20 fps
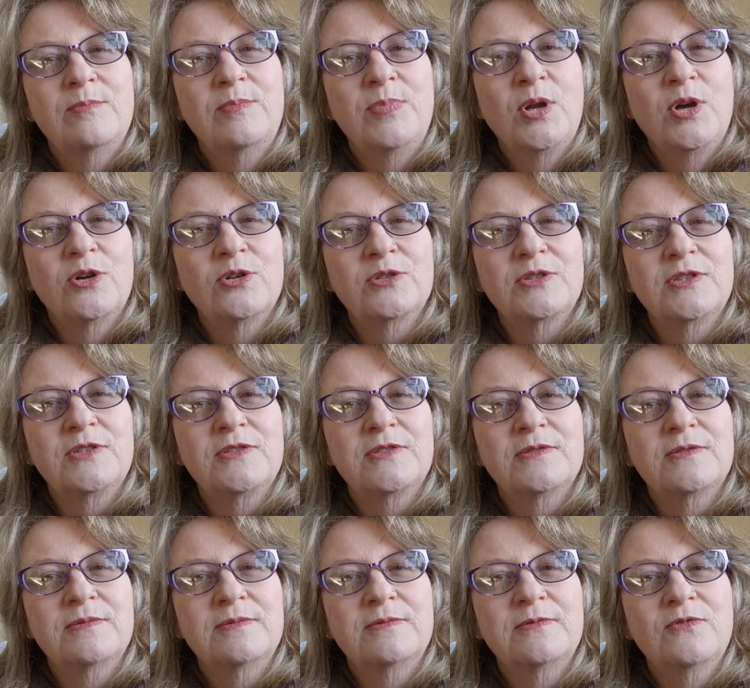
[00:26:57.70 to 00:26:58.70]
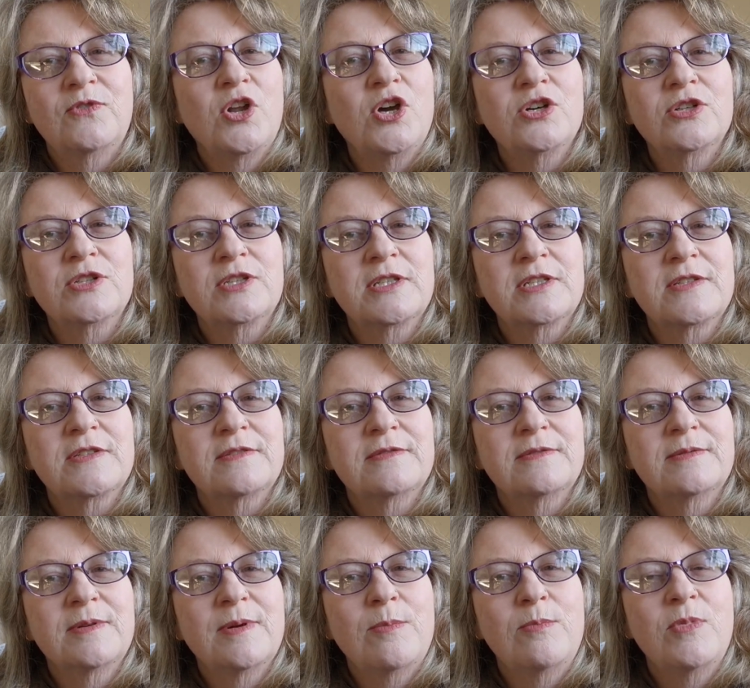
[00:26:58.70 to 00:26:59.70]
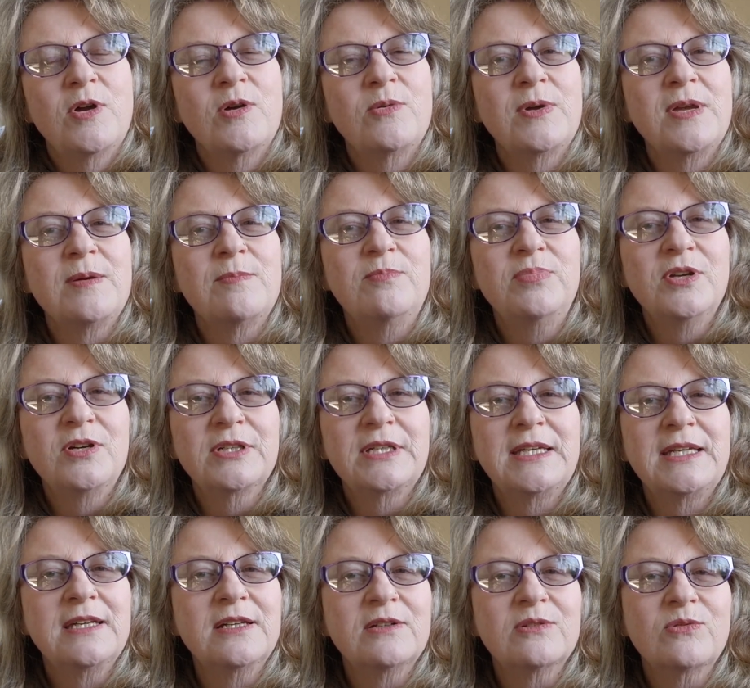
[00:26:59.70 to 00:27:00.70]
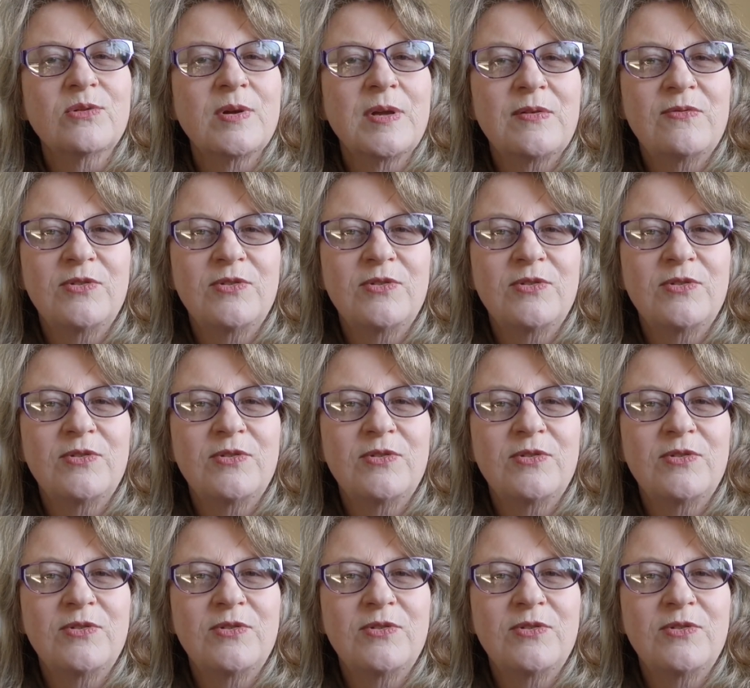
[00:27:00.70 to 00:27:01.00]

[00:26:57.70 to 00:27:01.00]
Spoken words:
blogs. Are we blogging or are we